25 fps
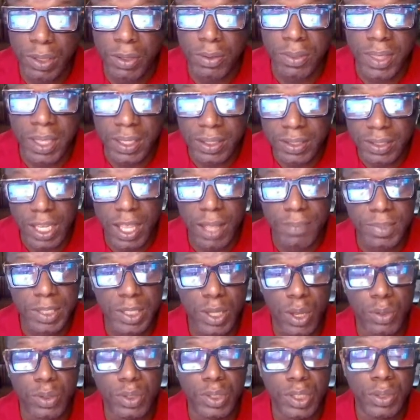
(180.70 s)
do you think Tom is
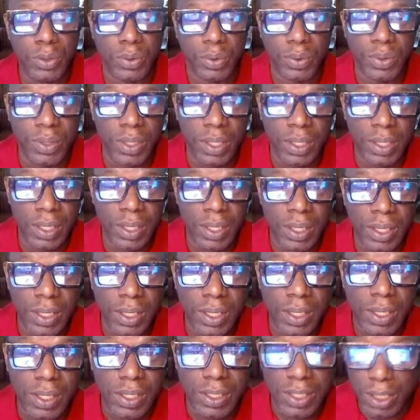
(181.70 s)
going to do?
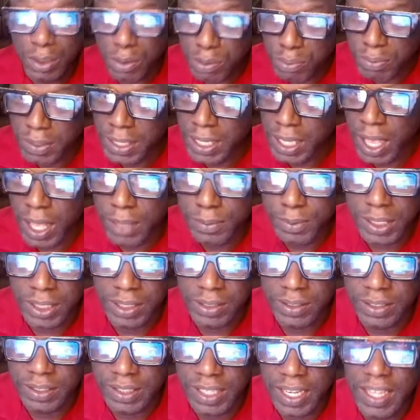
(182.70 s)
There are three
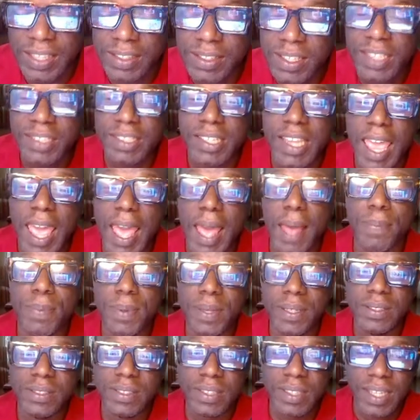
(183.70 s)
options, and this
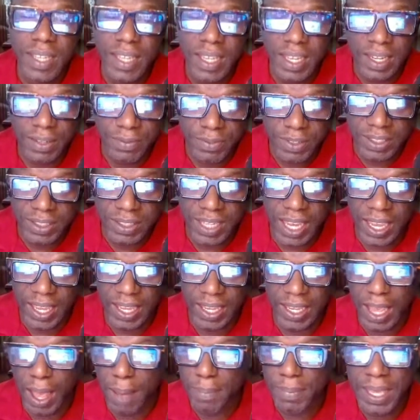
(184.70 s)
happens every
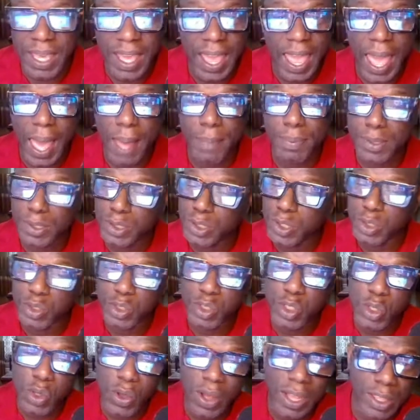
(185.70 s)
day. I mean, it happens to
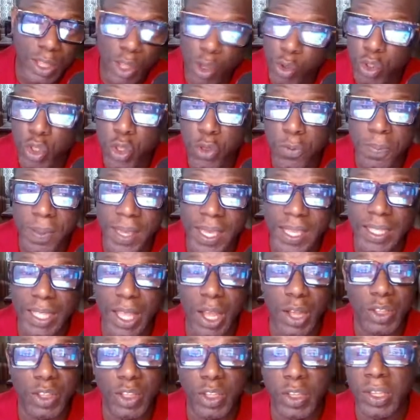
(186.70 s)
you. I know you've been
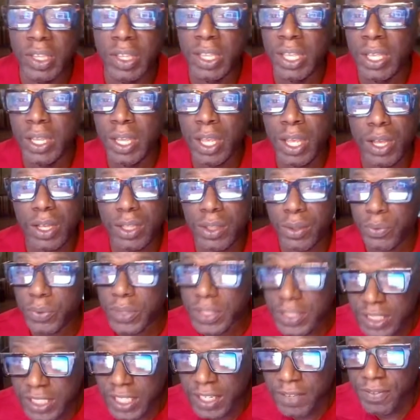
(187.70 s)
on the
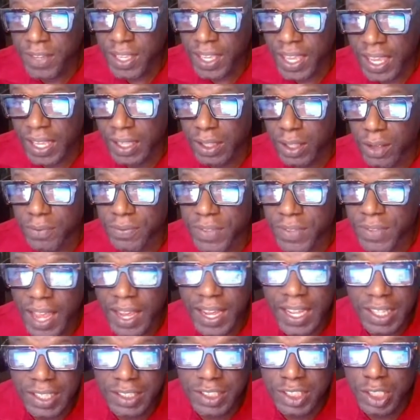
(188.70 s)
receiving end of
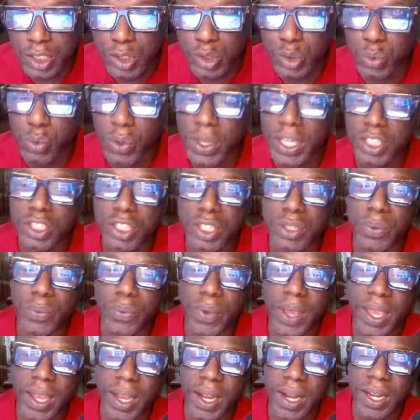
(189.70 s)
that kind of situation
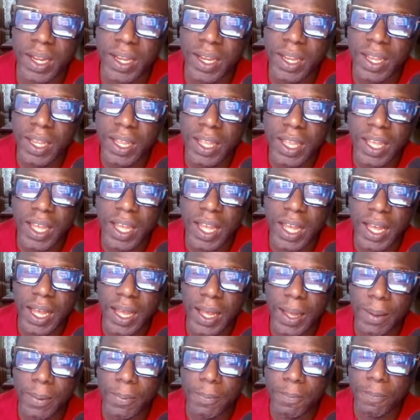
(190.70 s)
where
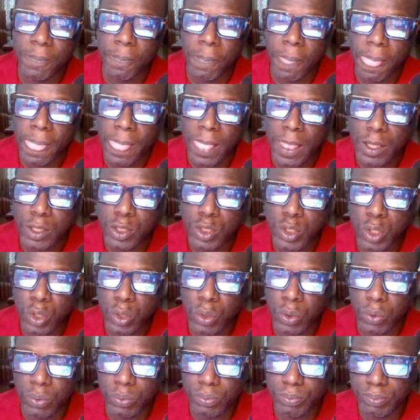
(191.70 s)
um,
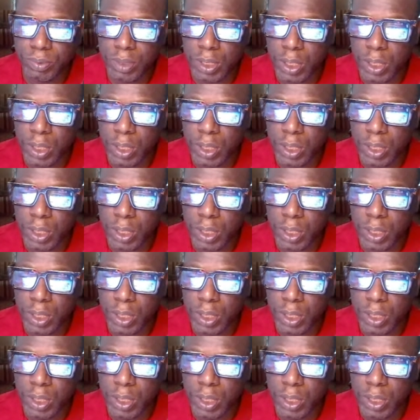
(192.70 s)
you're